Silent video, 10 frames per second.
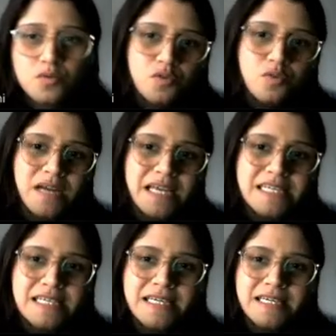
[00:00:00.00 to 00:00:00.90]

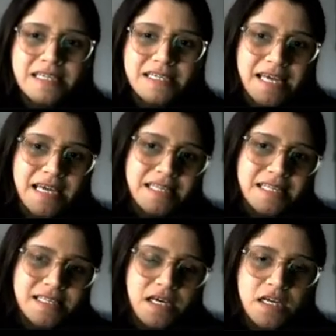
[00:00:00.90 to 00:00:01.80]
nicely detect
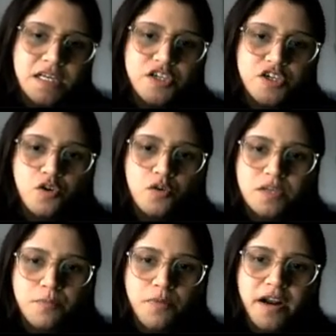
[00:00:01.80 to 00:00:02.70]
this neutrino,
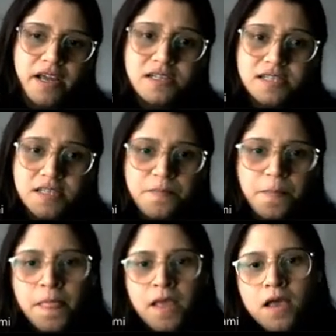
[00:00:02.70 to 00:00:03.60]
the
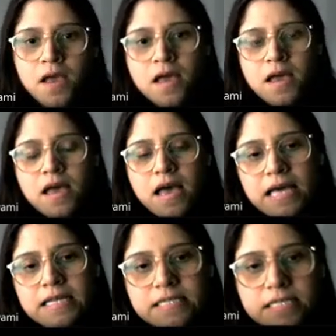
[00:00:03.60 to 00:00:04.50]
particles.
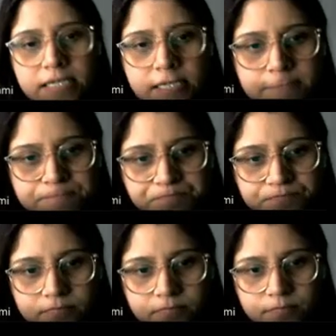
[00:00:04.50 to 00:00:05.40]
And
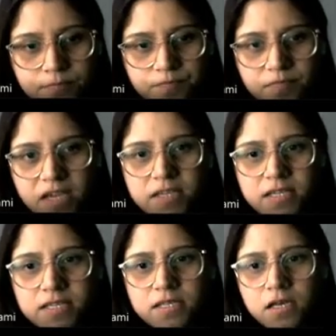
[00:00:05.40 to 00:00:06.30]

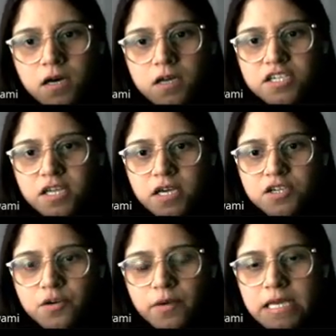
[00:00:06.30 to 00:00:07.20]
this
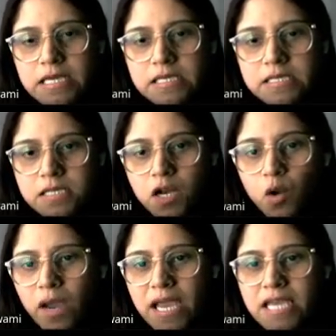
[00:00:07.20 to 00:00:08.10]
detector is
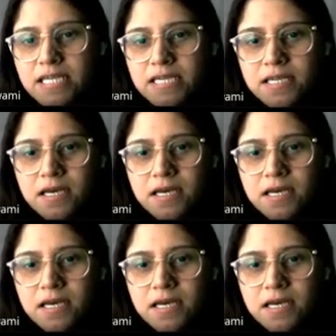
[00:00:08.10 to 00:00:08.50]
located